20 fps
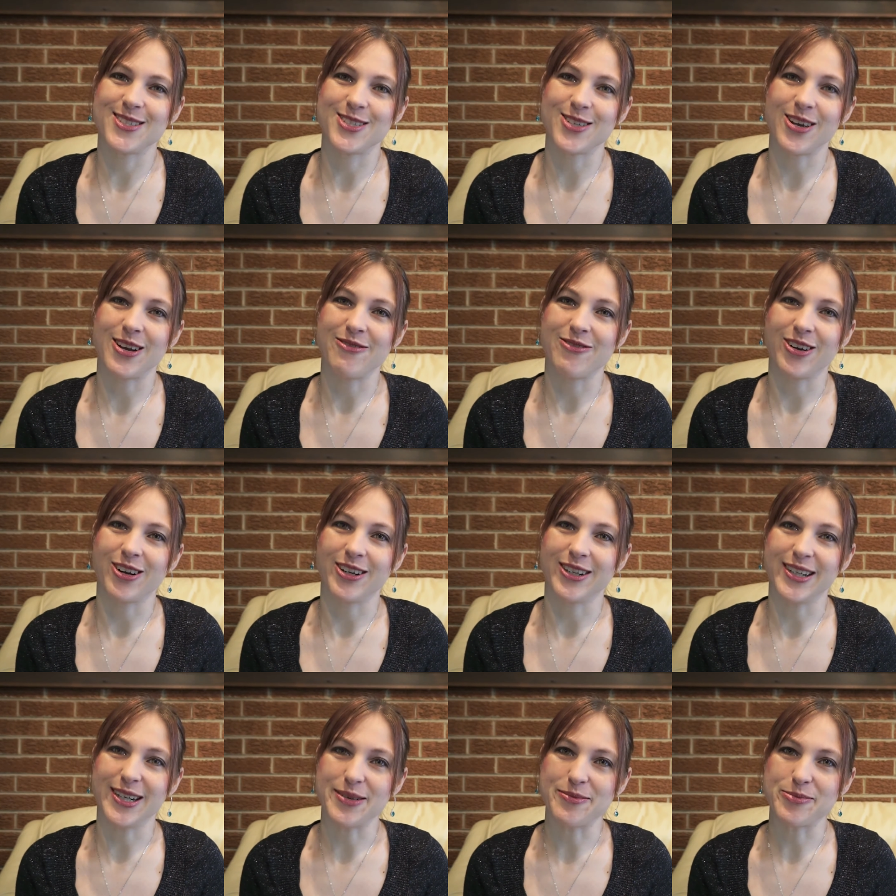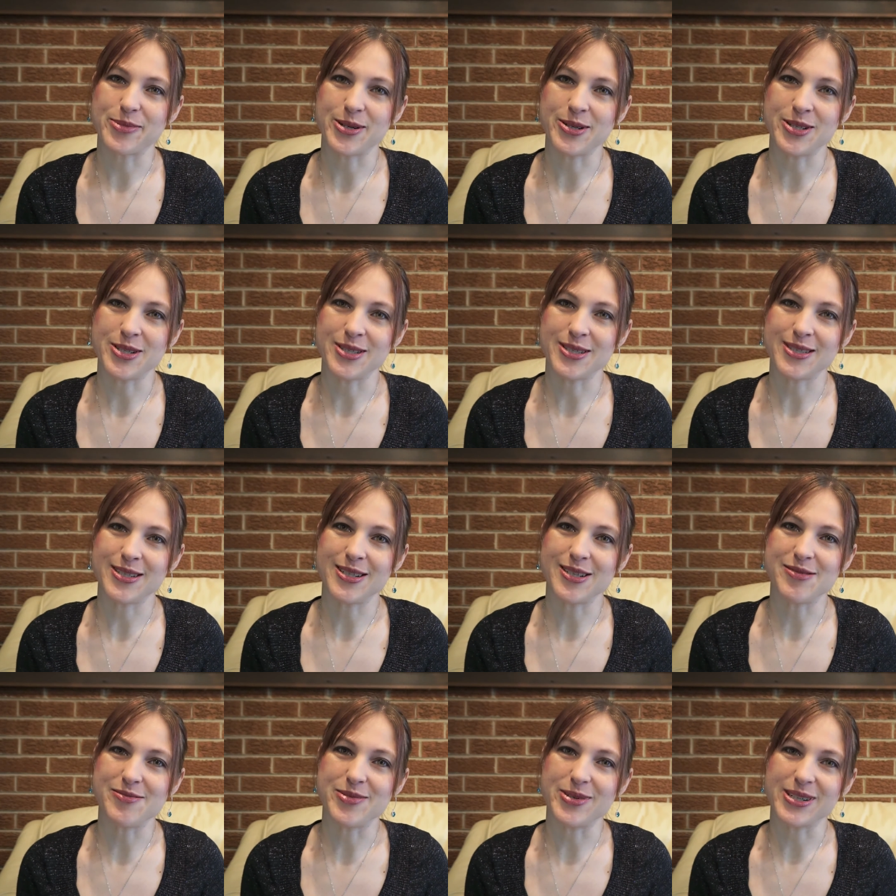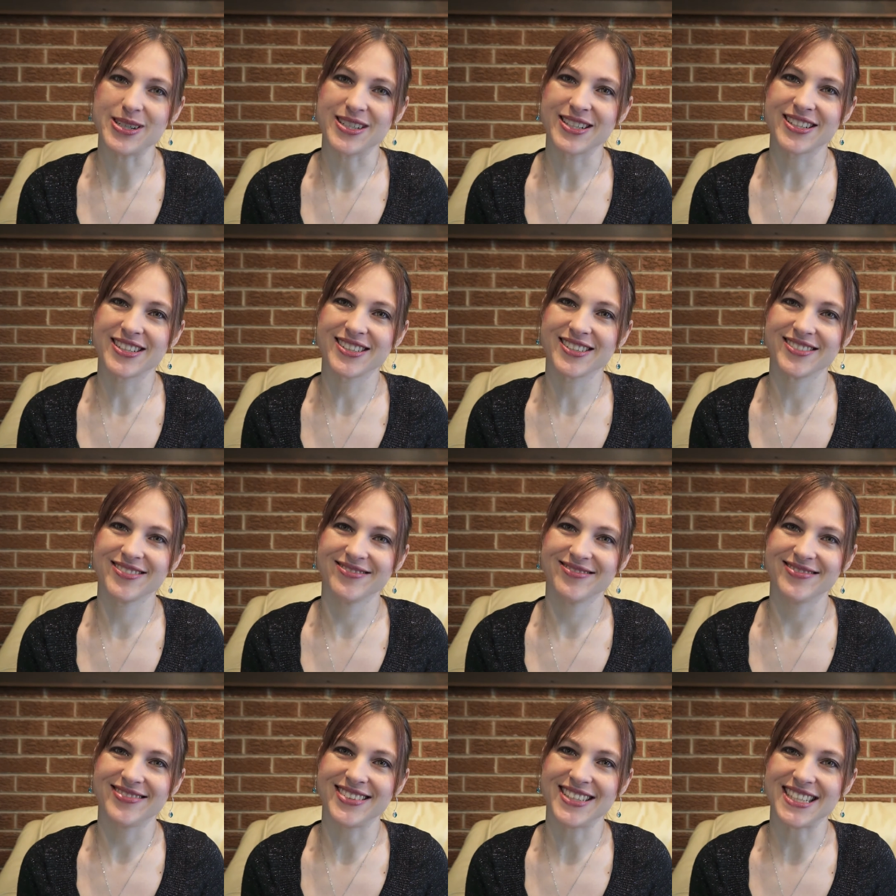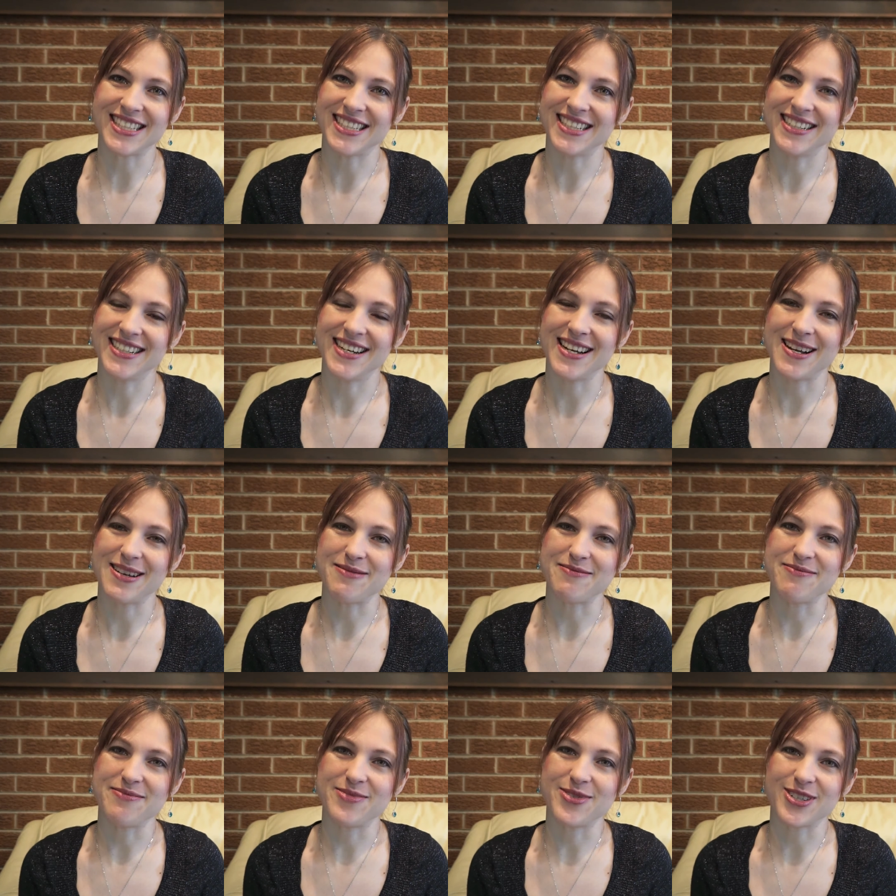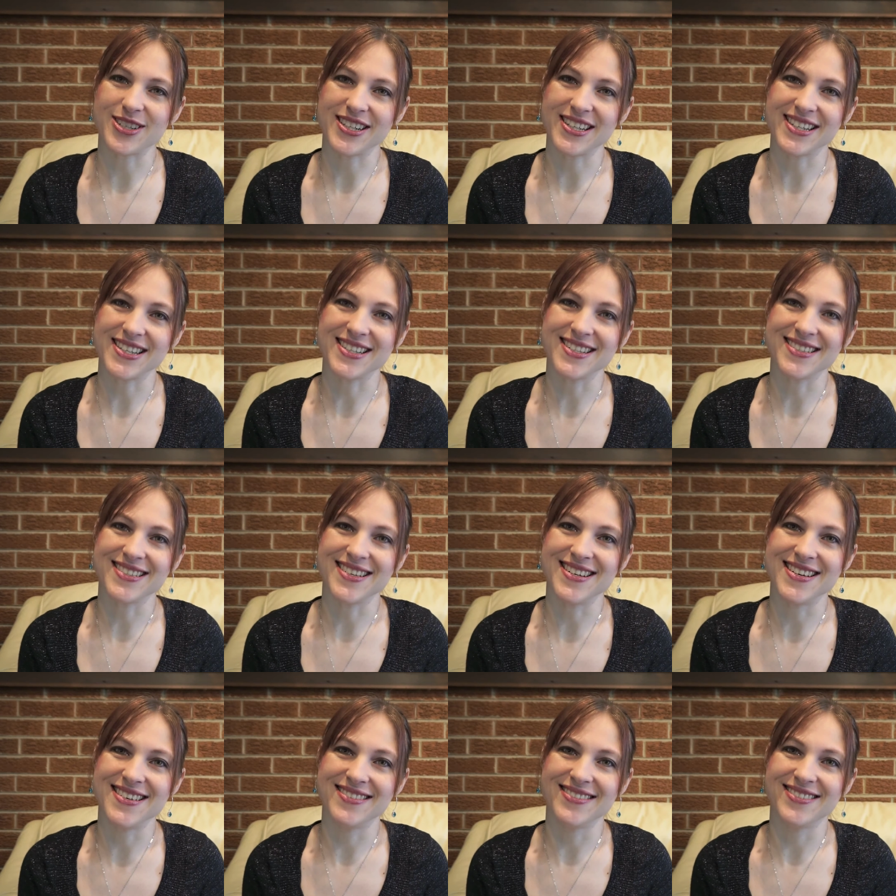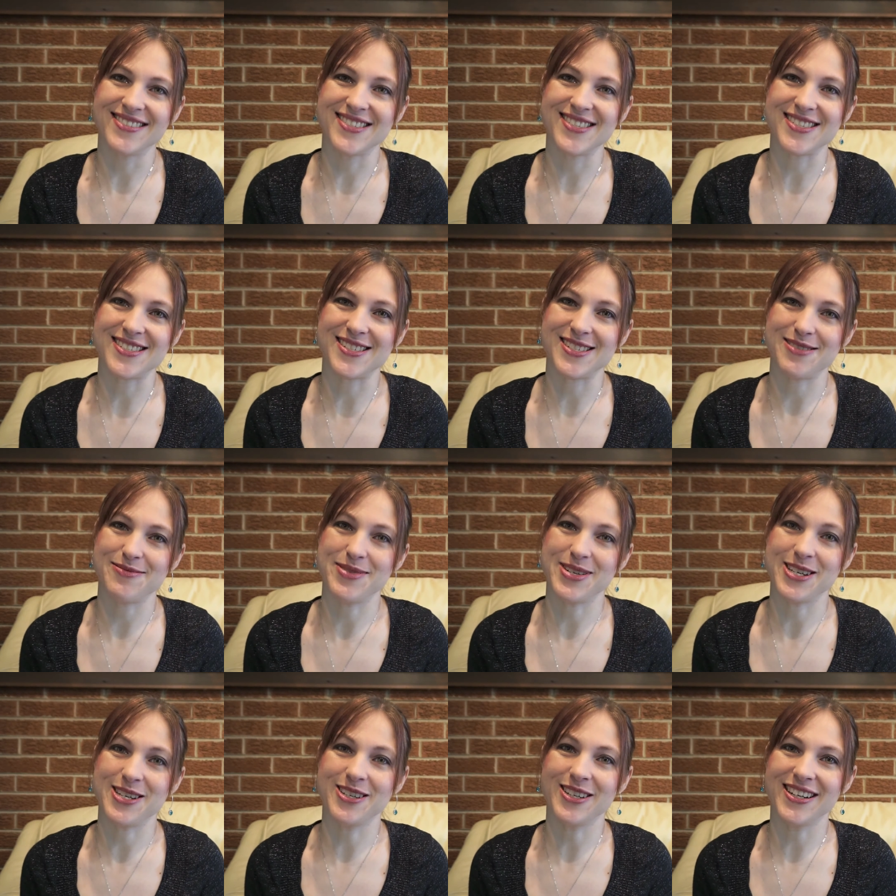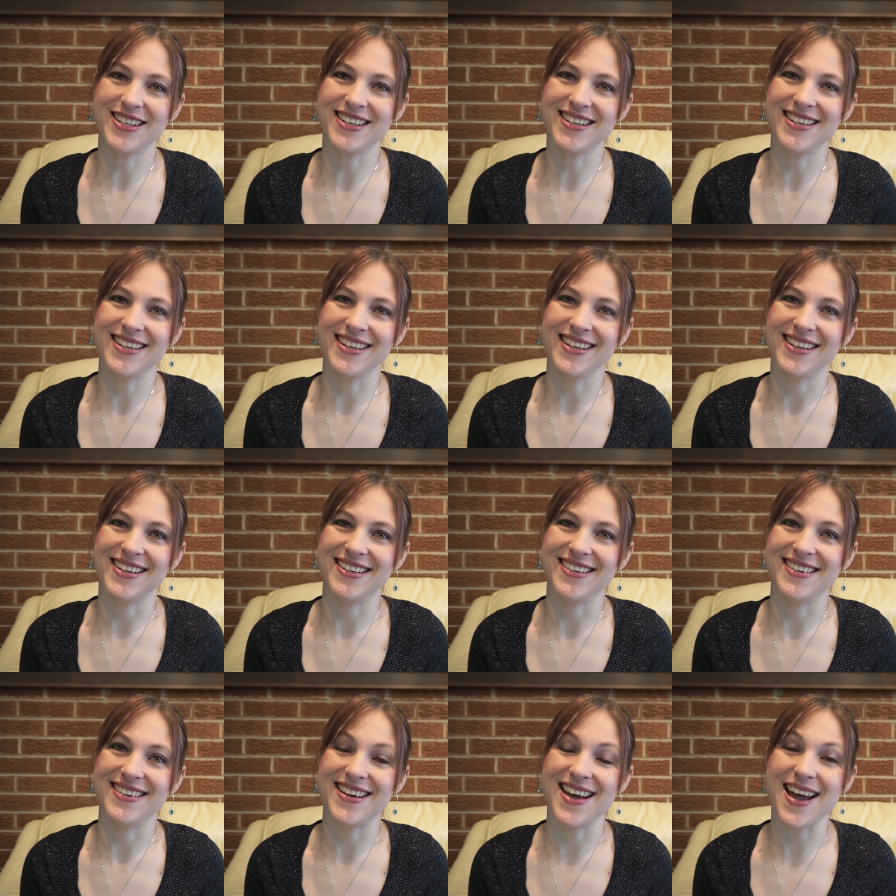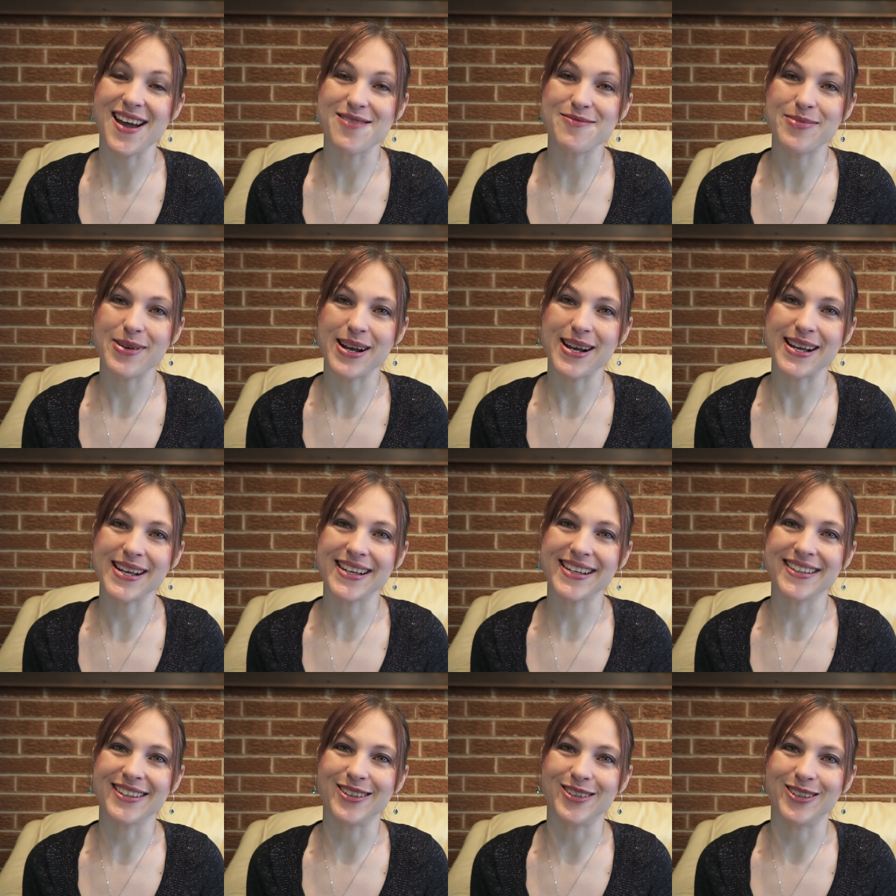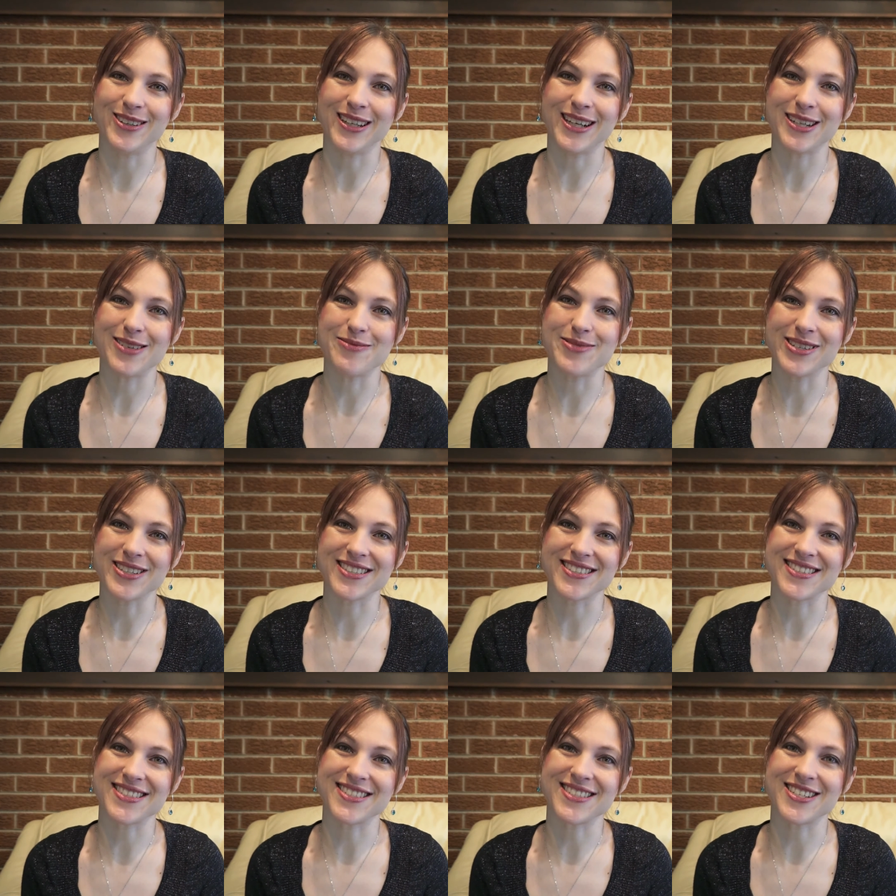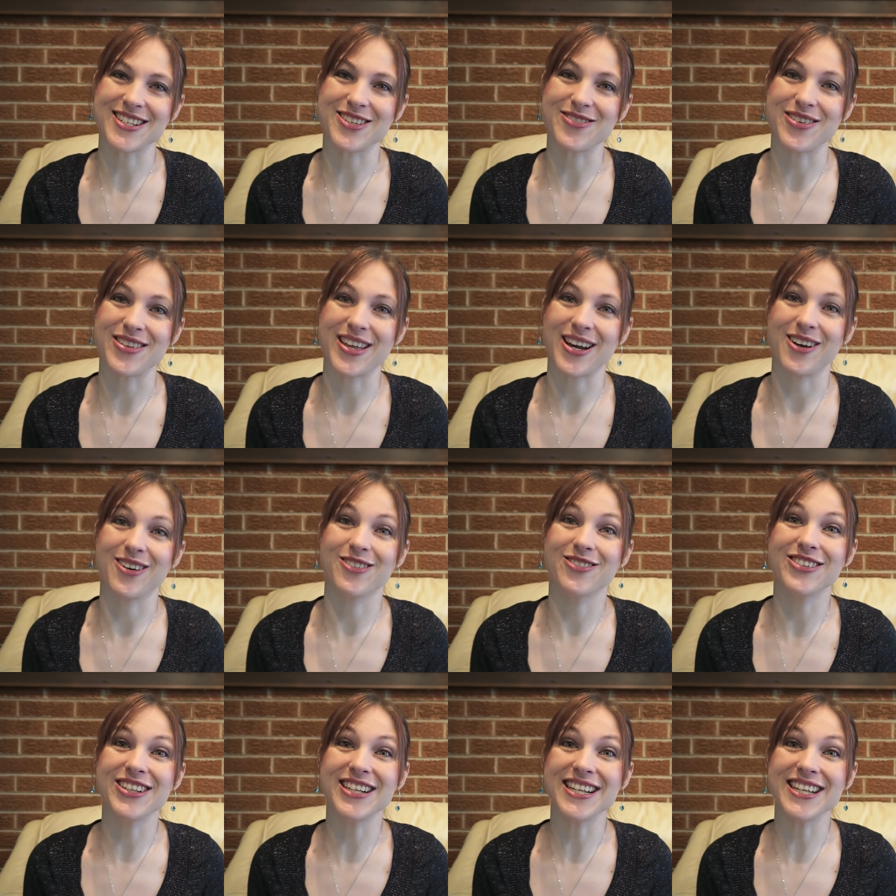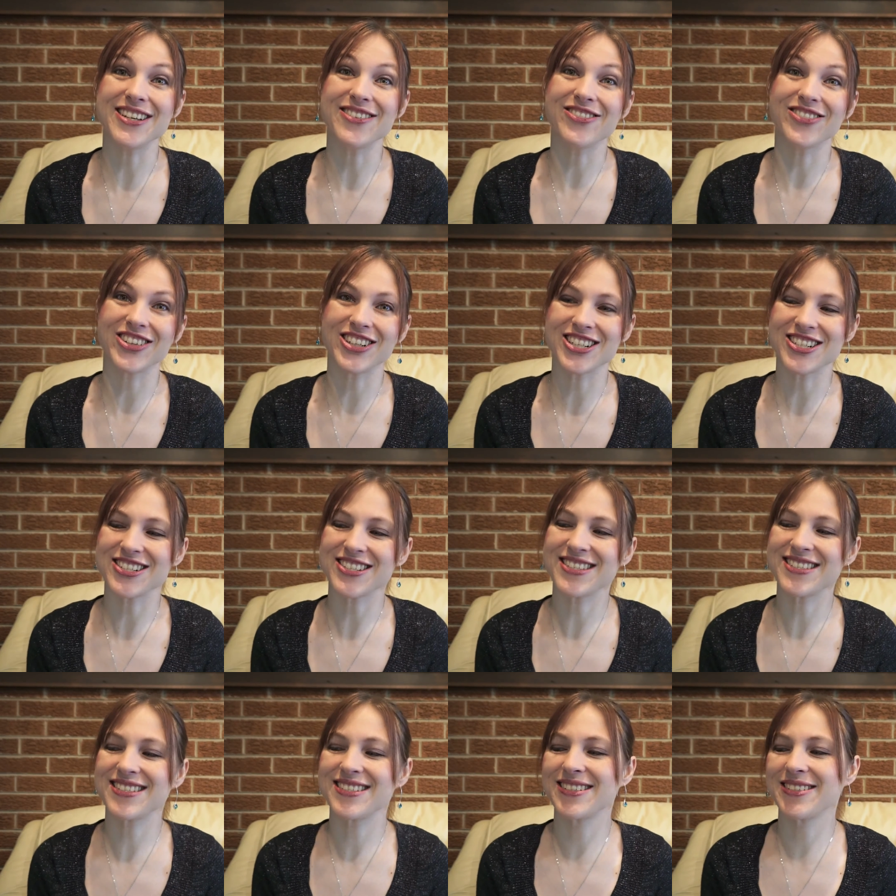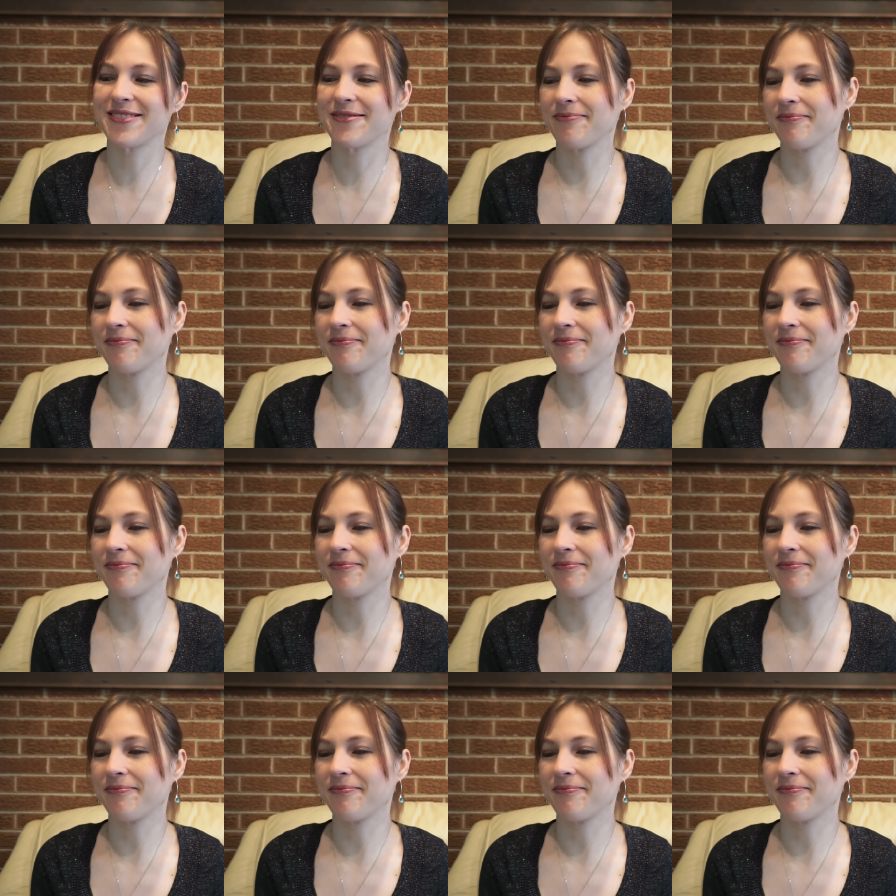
So I've already purchased a book that I'm trying to be good and not buy a whole lot of books this year without reading first.